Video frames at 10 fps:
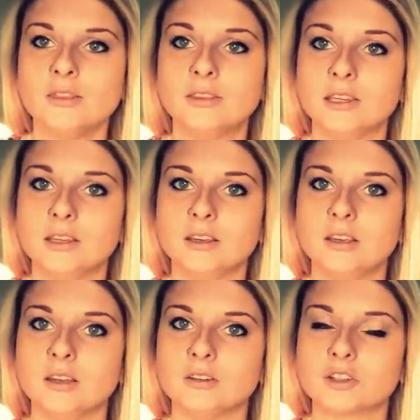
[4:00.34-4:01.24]

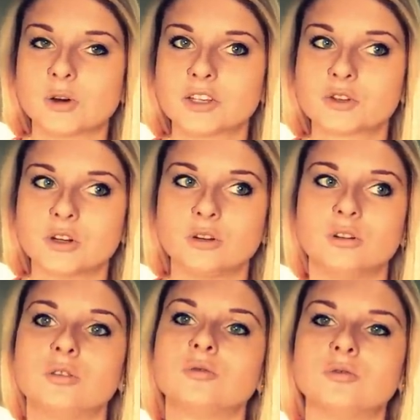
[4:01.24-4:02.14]
the
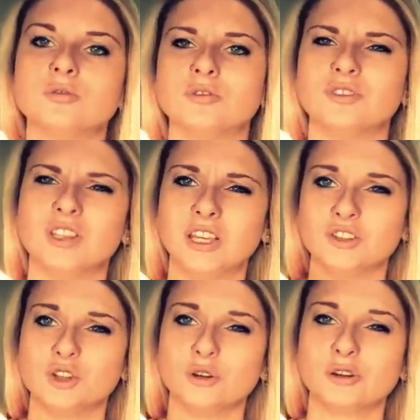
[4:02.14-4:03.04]
terrestrial,
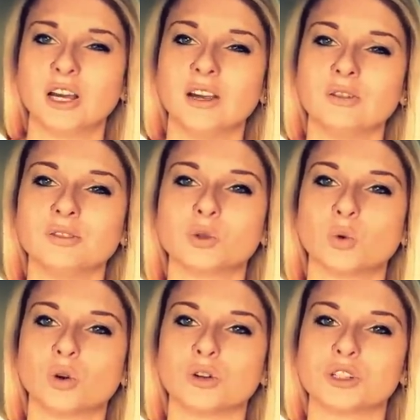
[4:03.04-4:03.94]
like juveniles
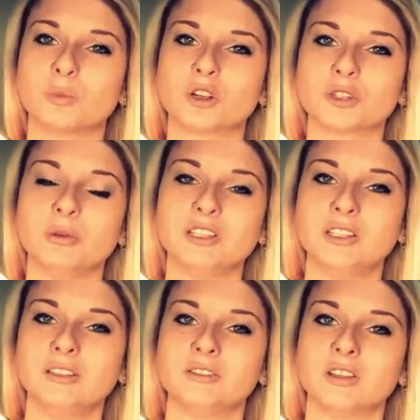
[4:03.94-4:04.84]
or smaller
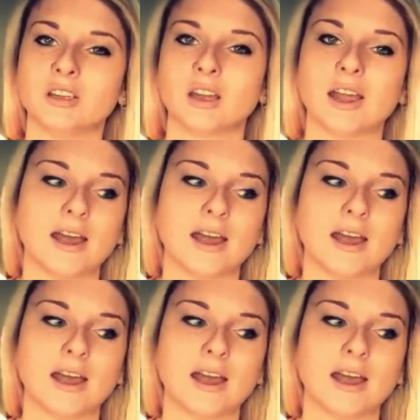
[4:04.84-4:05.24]
species, like I